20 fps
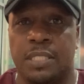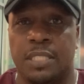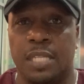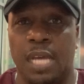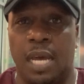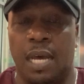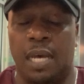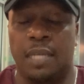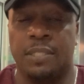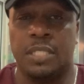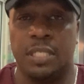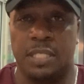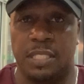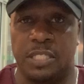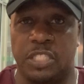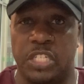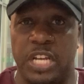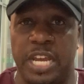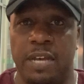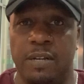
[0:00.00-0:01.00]
to the
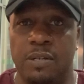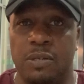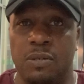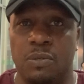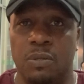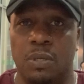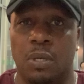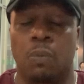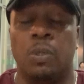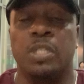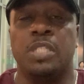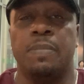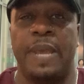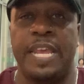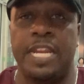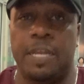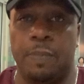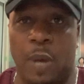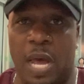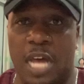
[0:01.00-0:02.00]
channel, which
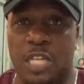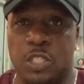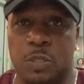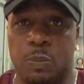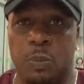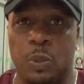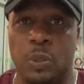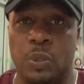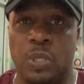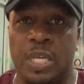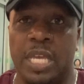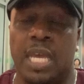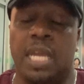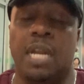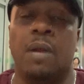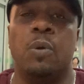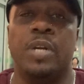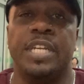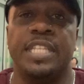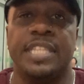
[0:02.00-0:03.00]
made it possible, and
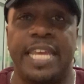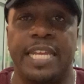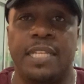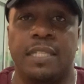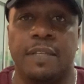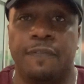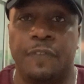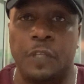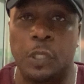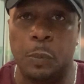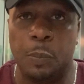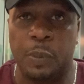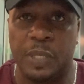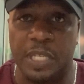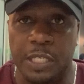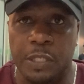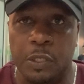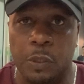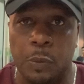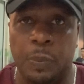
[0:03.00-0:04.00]
I want to thank the
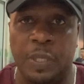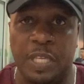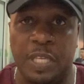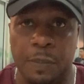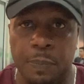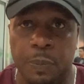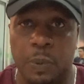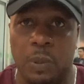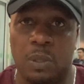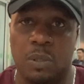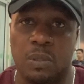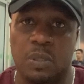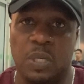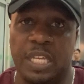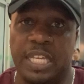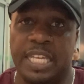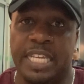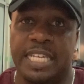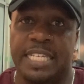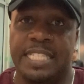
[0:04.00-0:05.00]
Filipino people
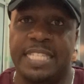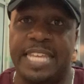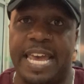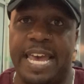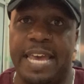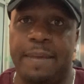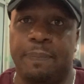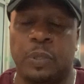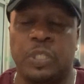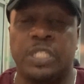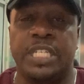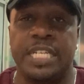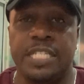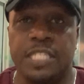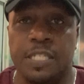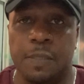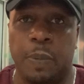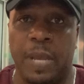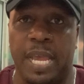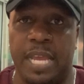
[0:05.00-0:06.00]
that
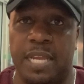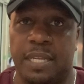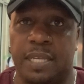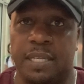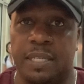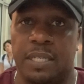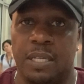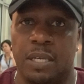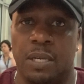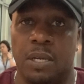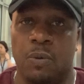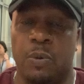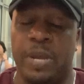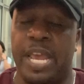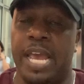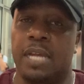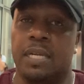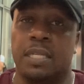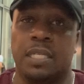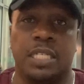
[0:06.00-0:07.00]
participated. We
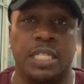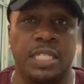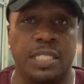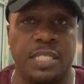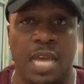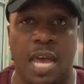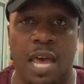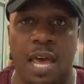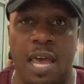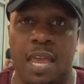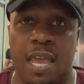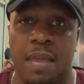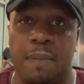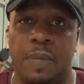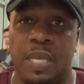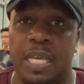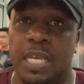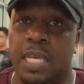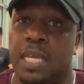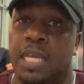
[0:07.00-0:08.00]
had a good time.
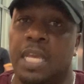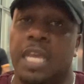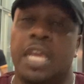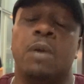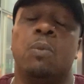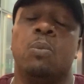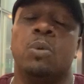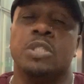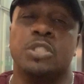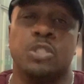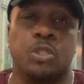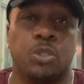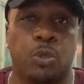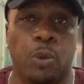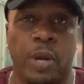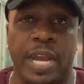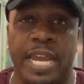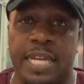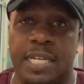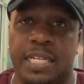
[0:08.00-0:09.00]
It was
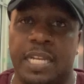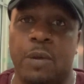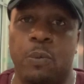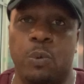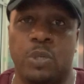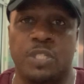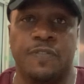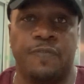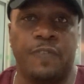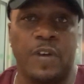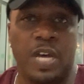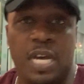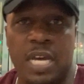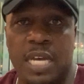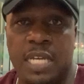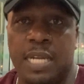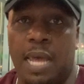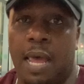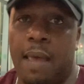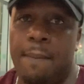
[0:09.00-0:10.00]
great. It was
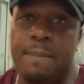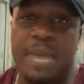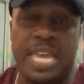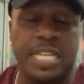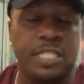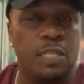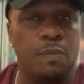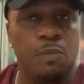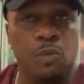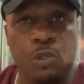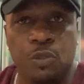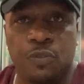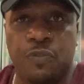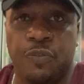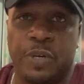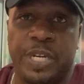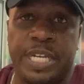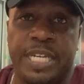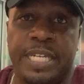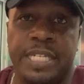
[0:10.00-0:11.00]
fun. I met some new
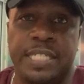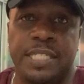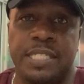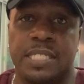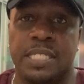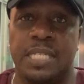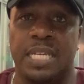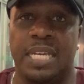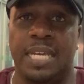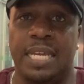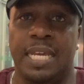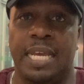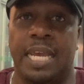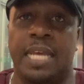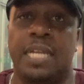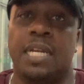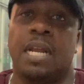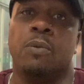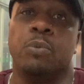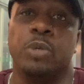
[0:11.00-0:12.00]
friends,
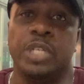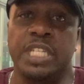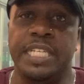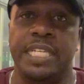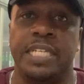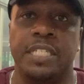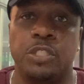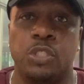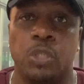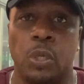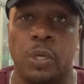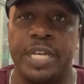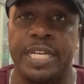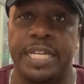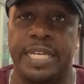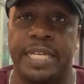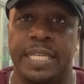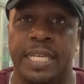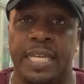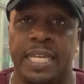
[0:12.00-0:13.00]
and I really enjoyed
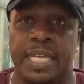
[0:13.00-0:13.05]
it.